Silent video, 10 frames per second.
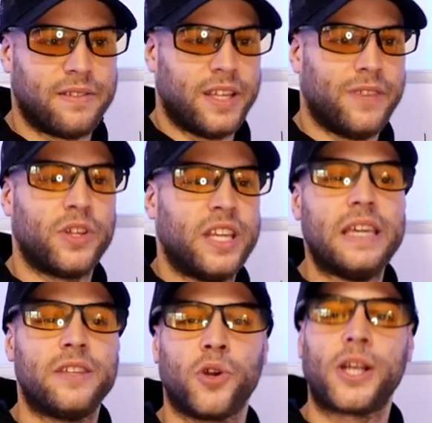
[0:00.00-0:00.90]
even
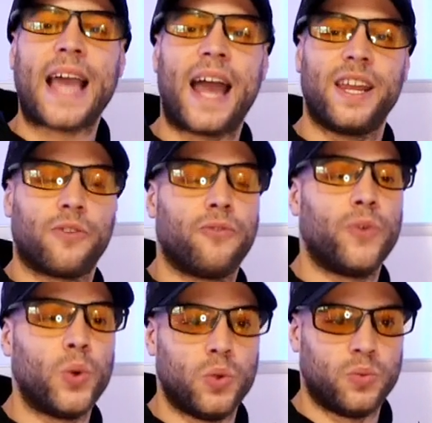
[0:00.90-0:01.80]
eat organic
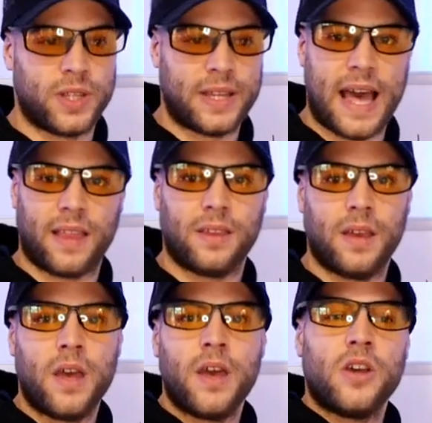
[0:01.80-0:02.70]
food with that.
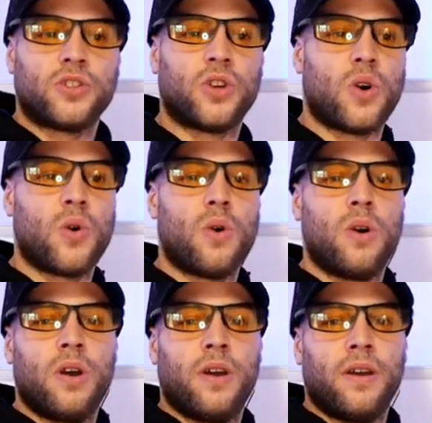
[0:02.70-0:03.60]
So